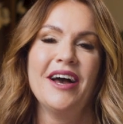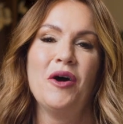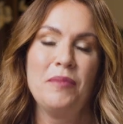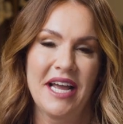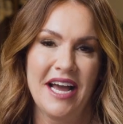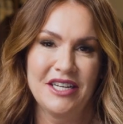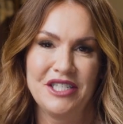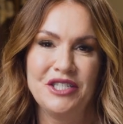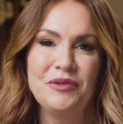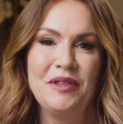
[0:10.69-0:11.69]
Oh my gosh,
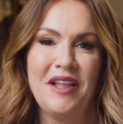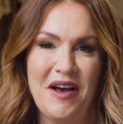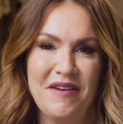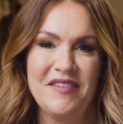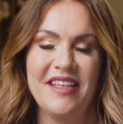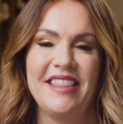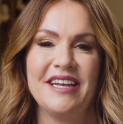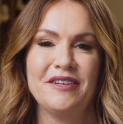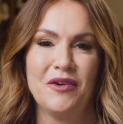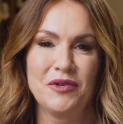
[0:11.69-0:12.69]
did you love
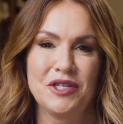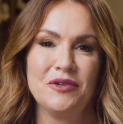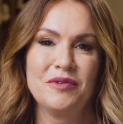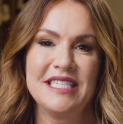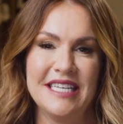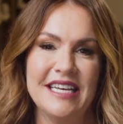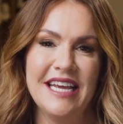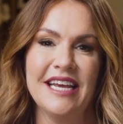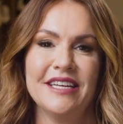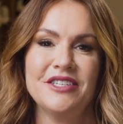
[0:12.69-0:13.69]
that devotional with
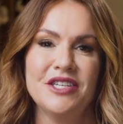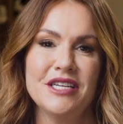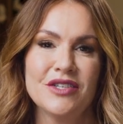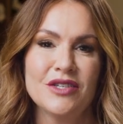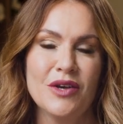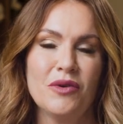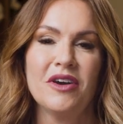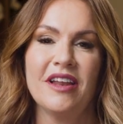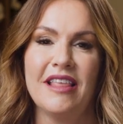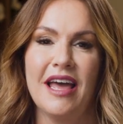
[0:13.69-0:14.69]
Cindy? She is so
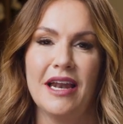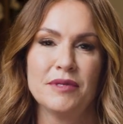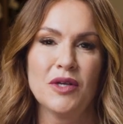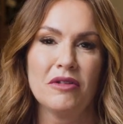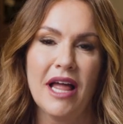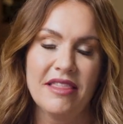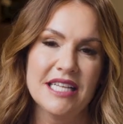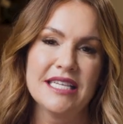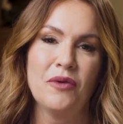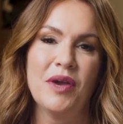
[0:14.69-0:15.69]
good at that, and I'm so glad
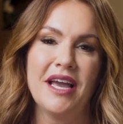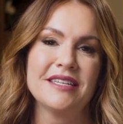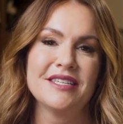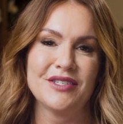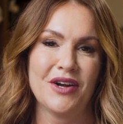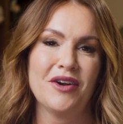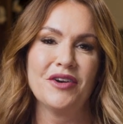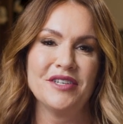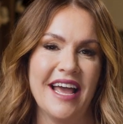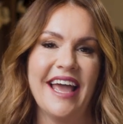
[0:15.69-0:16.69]
that's how we got to start
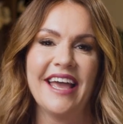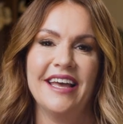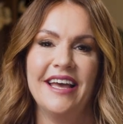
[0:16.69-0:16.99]
our day.